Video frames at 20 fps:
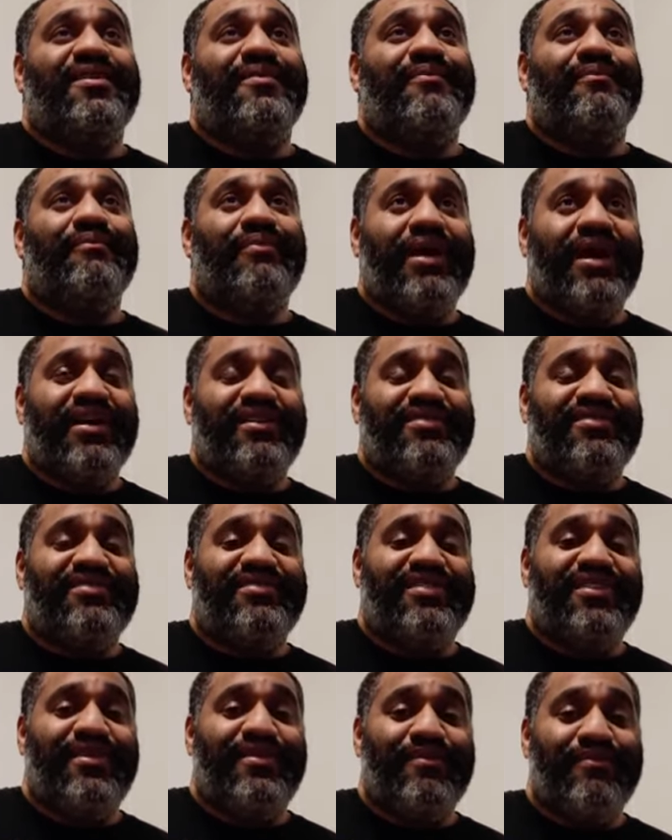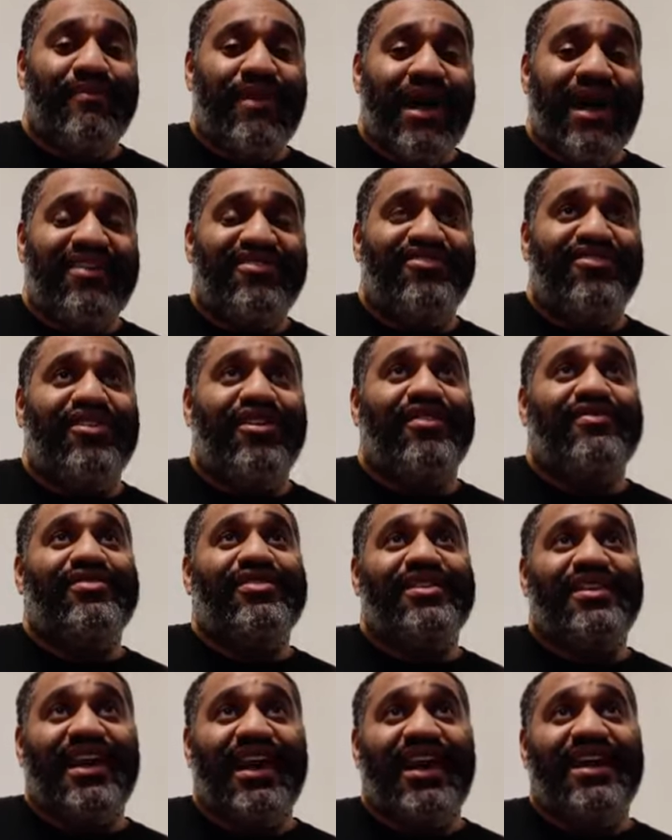Best match of the
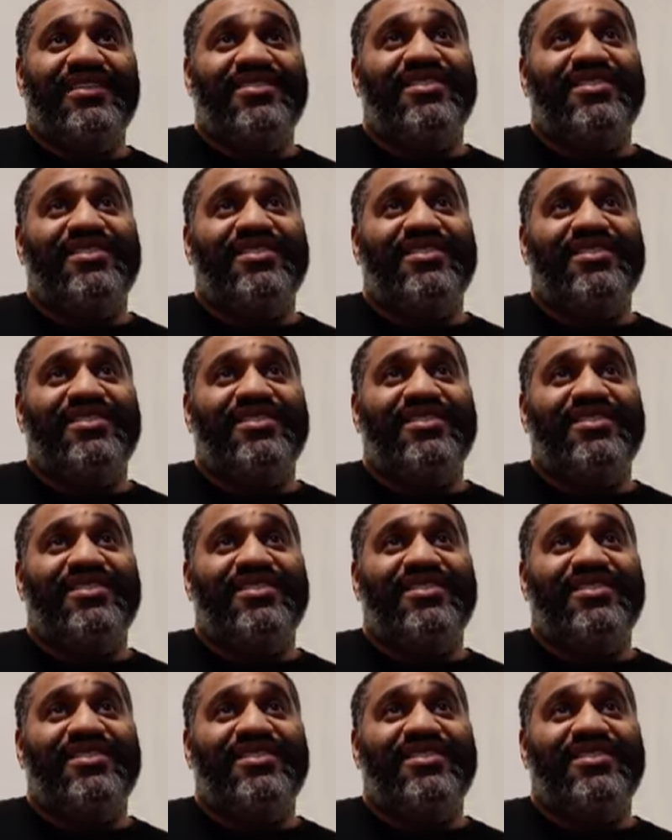night.